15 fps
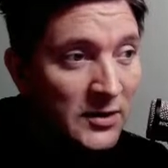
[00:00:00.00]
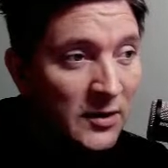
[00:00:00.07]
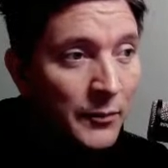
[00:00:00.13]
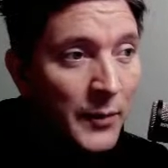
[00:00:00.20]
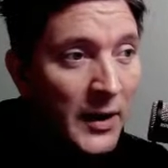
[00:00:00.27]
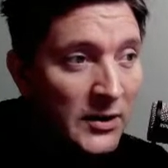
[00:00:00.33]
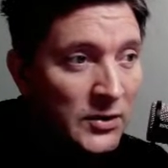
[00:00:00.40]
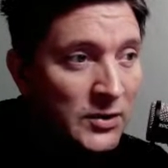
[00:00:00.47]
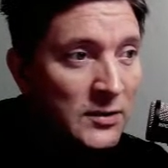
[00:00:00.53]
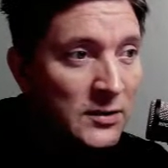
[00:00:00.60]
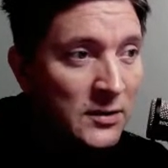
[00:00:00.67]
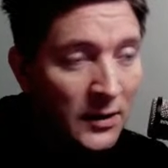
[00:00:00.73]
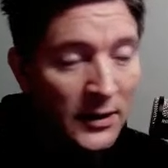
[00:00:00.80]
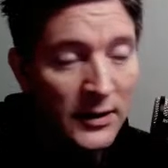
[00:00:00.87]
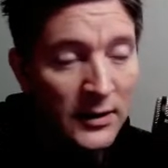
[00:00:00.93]
I've mentioned,
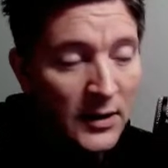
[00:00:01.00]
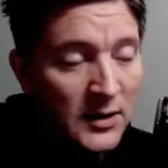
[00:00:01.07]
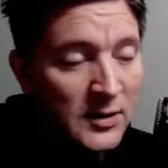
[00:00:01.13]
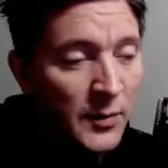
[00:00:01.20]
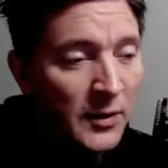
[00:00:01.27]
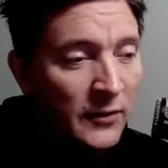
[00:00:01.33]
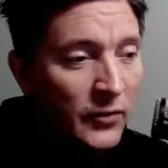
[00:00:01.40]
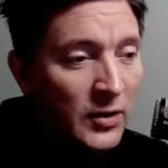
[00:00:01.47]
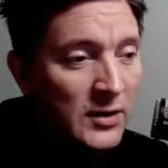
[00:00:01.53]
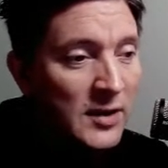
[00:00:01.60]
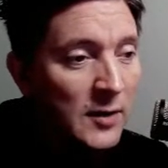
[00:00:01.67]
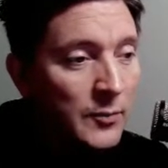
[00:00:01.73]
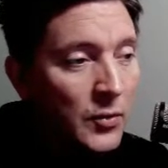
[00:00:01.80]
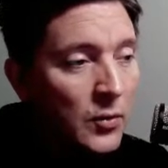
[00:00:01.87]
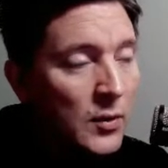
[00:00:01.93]
like Naismith, for
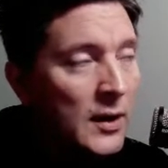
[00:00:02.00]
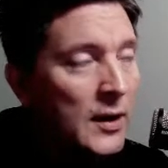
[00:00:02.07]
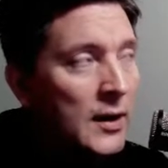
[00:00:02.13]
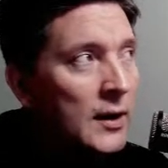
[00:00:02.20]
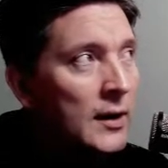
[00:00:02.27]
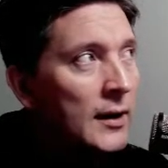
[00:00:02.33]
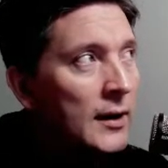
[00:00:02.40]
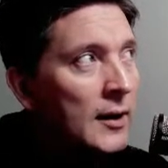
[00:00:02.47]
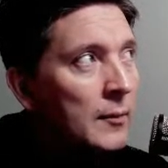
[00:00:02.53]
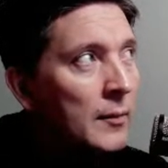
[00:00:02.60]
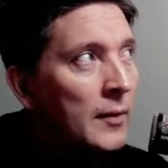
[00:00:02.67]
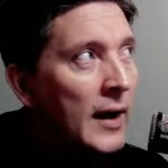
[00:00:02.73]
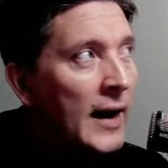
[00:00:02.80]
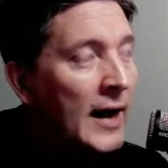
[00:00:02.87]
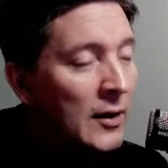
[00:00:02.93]
example.
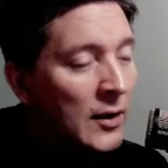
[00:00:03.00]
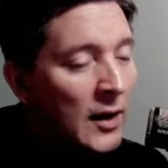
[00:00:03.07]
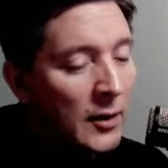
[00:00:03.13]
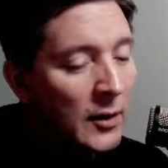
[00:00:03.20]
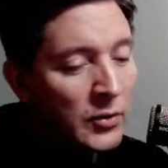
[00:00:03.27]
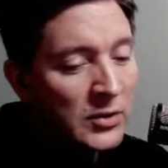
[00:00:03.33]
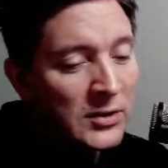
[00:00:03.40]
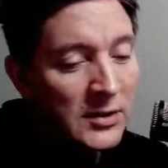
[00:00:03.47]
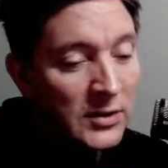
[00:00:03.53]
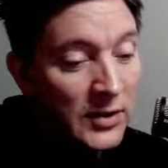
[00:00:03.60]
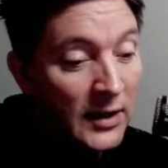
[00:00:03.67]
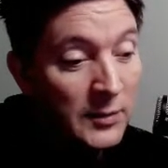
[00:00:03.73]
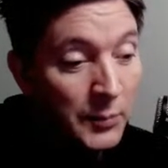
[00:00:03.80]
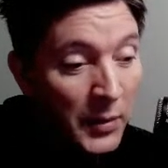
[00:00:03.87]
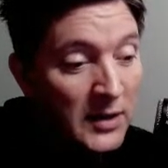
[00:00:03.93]
I would
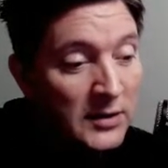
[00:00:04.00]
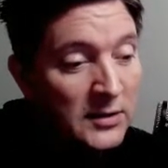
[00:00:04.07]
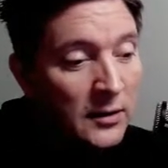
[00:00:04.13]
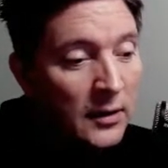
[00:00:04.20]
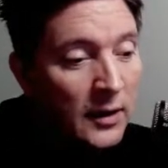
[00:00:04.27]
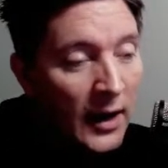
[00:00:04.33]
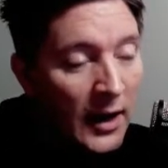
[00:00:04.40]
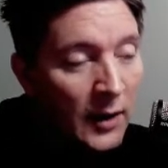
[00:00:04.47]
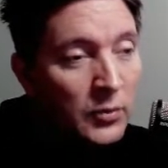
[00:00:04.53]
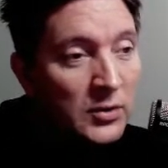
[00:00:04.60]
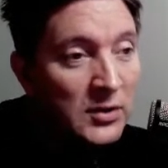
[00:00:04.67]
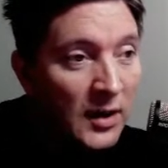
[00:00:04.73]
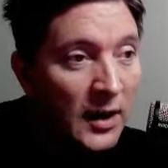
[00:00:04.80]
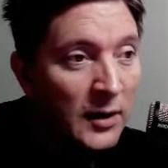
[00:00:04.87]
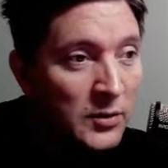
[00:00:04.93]
suggest, personally, I would
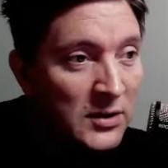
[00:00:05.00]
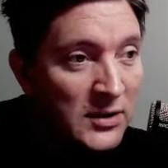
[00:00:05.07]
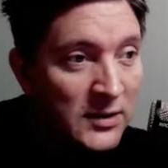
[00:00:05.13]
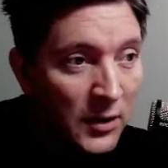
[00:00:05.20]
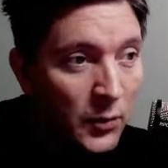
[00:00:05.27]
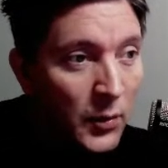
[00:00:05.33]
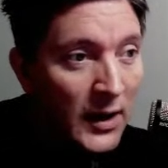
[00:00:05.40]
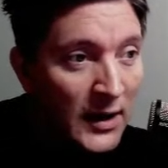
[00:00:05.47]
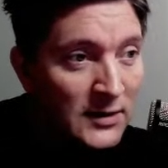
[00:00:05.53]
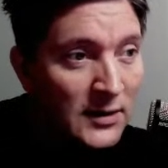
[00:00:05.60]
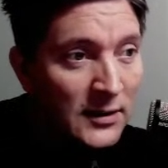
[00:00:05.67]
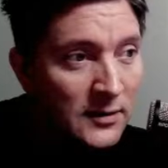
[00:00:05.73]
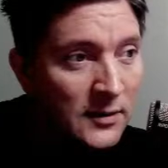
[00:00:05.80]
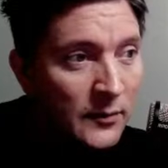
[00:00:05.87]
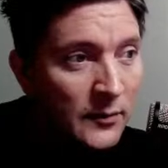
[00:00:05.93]
stick with
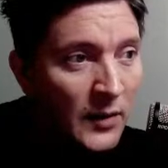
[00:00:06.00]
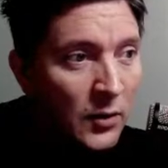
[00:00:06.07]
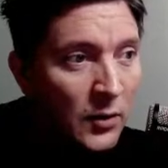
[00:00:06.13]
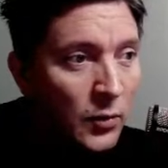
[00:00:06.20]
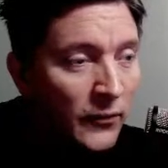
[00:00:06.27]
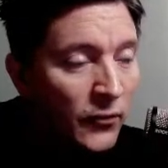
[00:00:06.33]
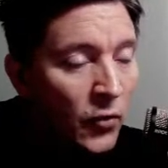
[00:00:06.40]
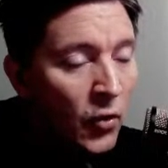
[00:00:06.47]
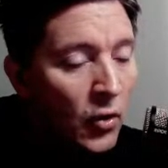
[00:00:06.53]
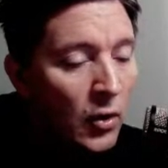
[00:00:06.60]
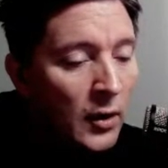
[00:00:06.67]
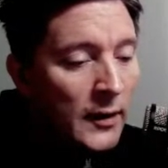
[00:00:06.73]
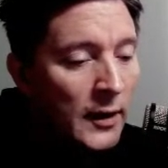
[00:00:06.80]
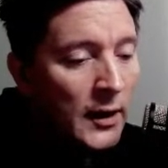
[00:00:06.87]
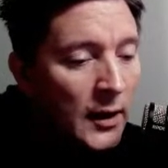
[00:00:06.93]
Hazard. Now, we've got
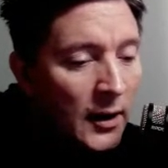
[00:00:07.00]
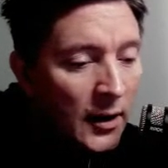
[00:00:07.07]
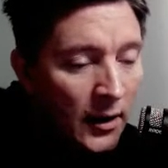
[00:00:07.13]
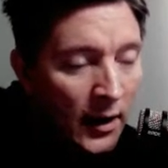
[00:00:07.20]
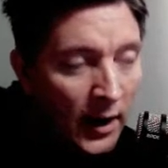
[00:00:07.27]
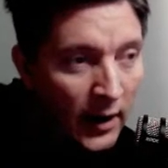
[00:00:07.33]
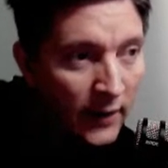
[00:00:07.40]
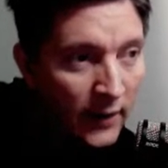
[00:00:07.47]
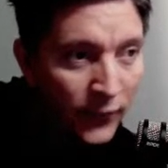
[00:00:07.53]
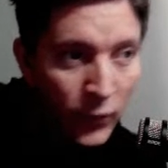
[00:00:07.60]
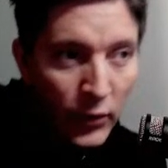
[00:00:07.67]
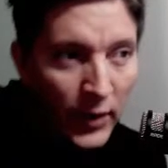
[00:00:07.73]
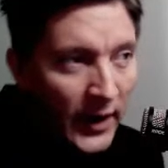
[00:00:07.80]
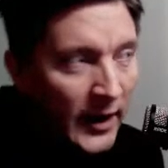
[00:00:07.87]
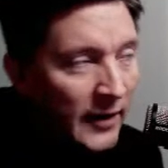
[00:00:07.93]
a
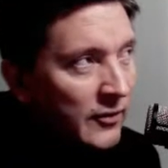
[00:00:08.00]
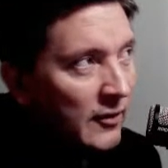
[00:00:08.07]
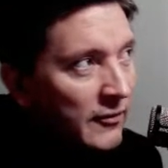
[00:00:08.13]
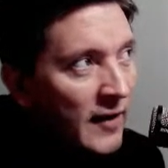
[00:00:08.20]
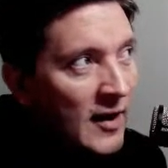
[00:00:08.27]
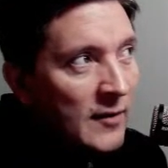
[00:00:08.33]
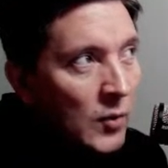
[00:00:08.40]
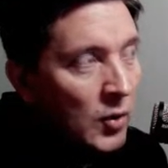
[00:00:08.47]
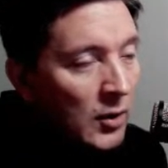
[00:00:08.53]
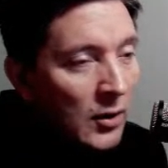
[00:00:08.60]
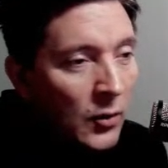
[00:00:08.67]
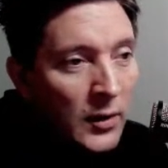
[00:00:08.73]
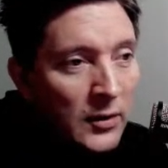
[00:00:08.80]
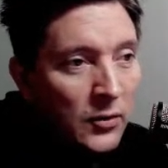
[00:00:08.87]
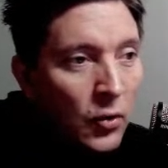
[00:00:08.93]
£4.5 to £5 million
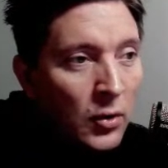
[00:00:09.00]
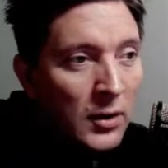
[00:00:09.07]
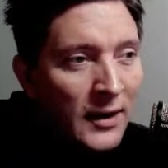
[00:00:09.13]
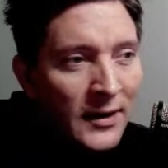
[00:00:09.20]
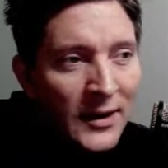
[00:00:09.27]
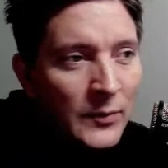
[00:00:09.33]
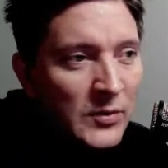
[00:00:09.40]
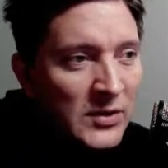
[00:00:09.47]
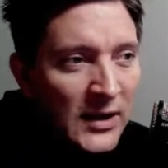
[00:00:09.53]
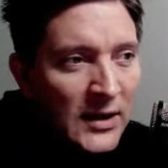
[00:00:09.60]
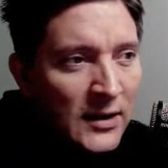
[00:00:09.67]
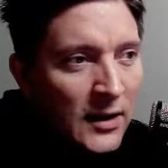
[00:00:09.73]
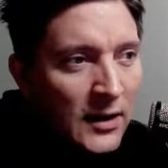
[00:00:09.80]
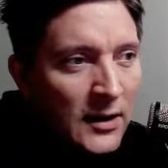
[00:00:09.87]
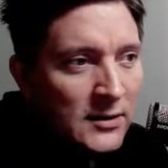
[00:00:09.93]
goalie. I keep saying
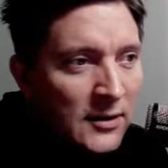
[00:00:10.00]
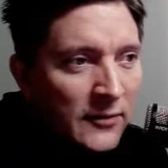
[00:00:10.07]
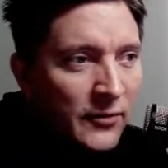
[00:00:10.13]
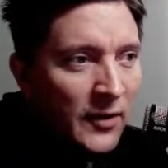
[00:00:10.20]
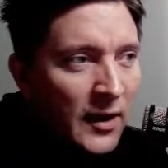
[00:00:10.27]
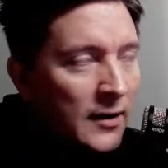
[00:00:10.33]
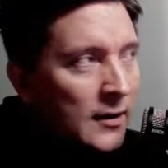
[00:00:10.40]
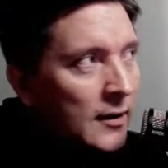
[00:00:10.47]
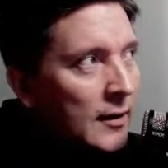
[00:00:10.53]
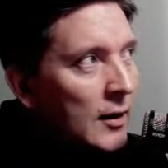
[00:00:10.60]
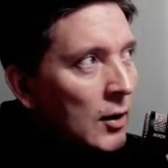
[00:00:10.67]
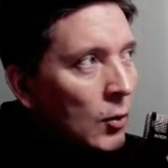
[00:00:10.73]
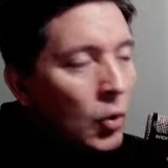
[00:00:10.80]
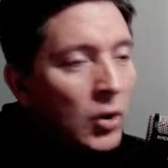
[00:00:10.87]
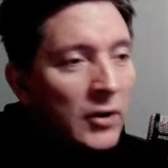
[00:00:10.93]
that as if that
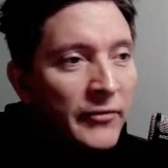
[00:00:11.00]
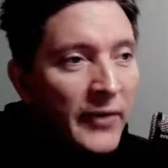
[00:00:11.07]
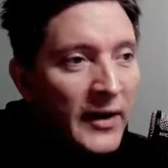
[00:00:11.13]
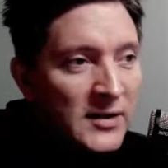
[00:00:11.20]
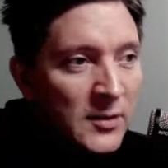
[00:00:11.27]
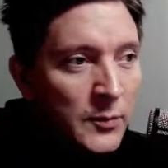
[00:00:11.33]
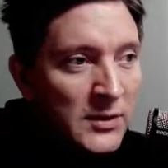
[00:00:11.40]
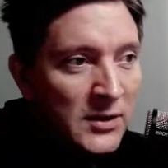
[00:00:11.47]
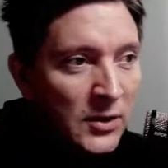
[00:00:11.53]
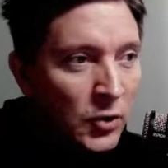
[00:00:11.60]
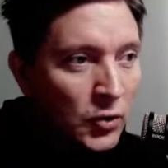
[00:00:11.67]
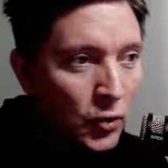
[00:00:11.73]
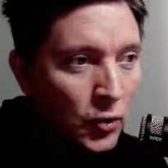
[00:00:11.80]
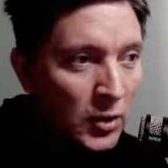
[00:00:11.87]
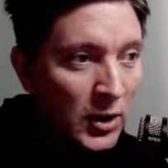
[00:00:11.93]
qualifies him as a
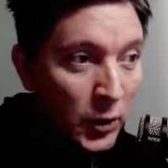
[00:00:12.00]
good goalie.